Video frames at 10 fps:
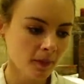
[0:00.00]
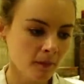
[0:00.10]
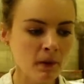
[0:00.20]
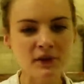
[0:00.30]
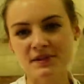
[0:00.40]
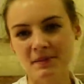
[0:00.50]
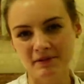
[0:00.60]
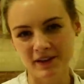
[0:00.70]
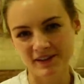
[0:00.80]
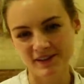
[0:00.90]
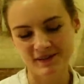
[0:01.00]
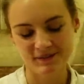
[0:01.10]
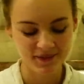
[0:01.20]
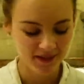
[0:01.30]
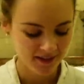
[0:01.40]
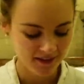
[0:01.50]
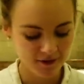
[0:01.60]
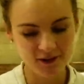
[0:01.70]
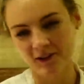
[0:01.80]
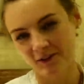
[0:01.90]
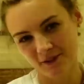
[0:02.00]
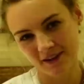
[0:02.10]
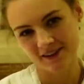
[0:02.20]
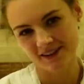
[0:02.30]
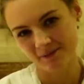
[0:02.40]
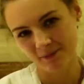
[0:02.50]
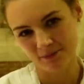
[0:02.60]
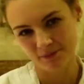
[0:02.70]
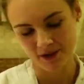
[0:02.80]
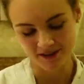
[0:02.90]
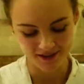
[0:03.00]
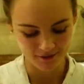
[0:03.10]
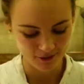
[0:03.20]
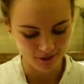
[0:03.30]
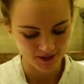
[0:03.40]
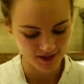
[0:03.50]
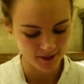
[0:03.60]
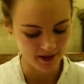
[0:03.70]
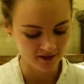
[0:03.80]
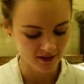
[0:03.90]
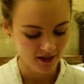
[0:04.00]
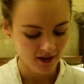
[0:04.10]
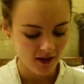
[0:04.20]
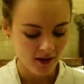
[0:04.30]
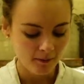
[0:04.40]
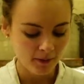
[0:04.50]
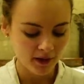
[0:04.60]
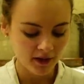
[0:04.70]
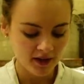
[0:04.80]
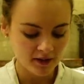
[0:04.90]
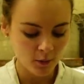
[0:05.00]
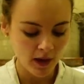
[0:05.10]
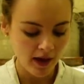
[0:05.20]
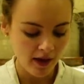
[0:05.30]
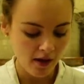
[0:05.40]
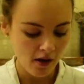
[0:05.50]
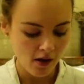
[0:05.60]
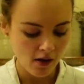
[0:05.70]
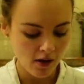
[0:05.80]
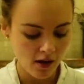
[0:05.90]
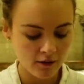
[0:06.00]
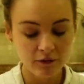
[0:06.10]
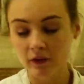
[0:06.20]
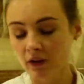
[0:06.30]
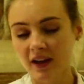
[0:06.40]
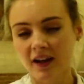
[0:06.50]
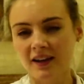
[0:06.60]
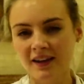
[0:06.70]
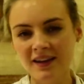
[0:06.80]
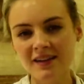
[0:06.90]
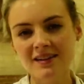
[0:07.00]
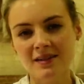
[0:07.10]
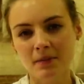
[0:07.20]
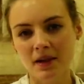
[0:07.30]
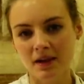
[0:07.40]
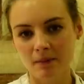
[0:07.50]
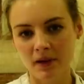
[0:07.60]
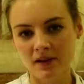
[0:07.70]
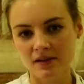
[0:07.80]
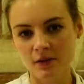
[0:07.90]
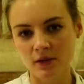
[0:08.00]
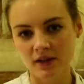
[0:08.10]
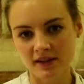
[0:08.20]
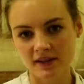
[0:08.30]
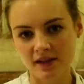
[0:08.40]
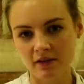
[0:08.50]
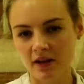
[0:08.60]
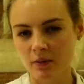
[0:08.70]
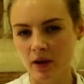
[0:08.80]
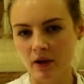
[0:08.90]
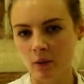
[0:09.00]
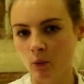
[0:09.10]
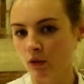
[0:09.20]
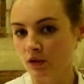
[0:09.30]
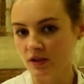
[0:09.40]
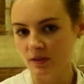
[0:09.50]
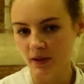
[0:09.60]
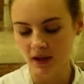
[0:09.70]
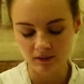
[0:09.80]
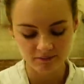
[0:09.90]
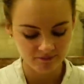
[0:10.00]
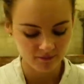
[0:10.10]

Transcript: Most of my friends. I've got a lot of friends in Brighton, of course, as well. But it's where I feel like I need to be, but it's not necessarily where I want to be.